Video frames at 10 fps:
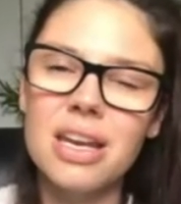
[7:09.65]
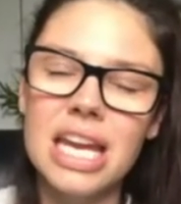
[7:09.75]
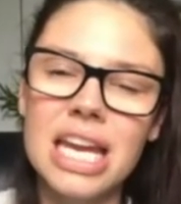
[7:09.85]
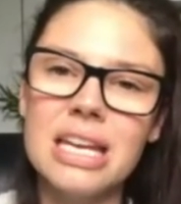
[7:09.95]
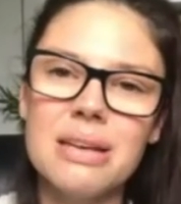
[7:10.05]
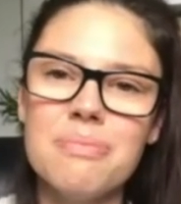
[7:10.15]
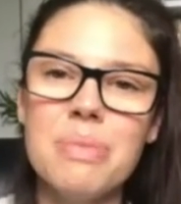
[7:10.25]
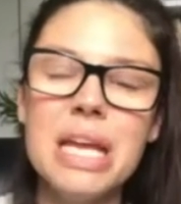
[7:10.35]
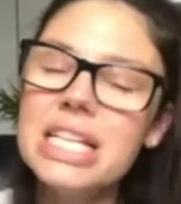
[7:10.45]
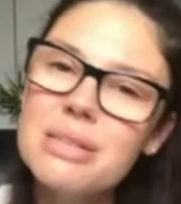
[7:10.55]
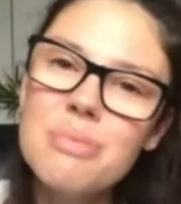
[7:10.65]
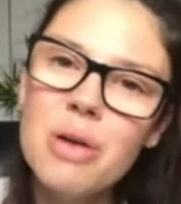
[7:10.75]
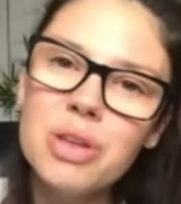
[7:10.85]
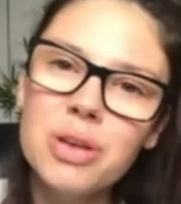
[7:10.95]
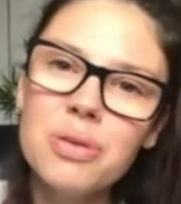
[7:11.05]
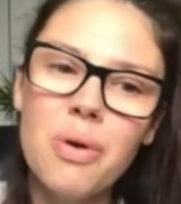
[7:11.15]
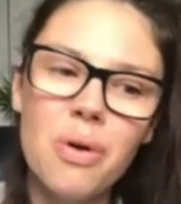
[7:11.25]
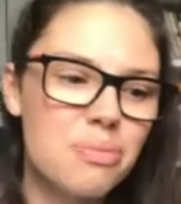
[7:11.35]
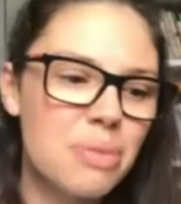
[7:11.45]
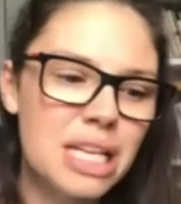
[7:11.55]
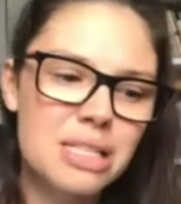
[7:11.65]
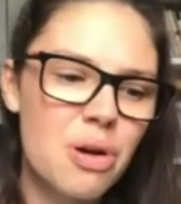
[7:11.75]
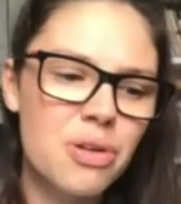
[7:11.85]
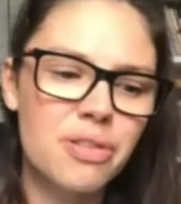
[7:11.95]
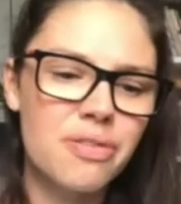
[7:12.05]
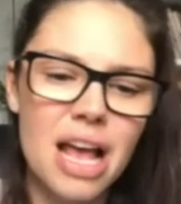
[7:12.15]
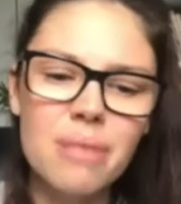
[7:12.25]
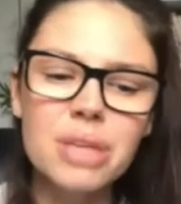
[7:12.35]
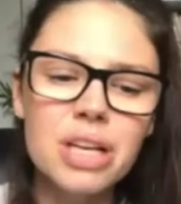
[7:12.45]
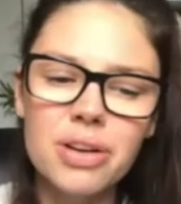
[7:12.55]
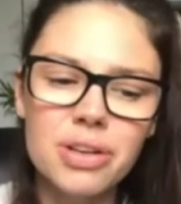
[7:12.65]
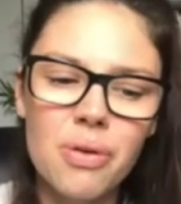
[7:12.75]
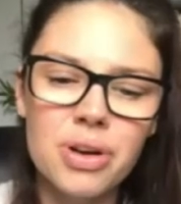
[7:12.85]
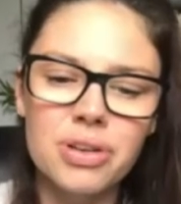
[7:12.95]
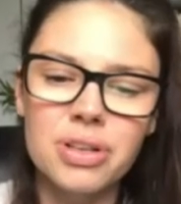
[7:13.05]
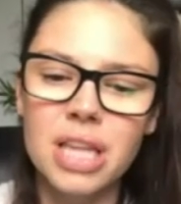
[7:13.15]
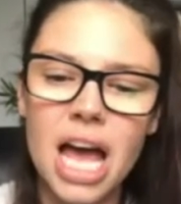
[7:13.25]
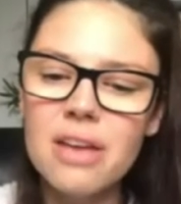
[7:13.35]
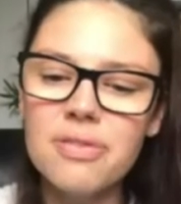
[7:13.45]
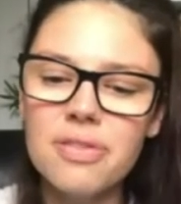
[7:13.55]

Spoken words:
it means about you, or it means about your family or your life.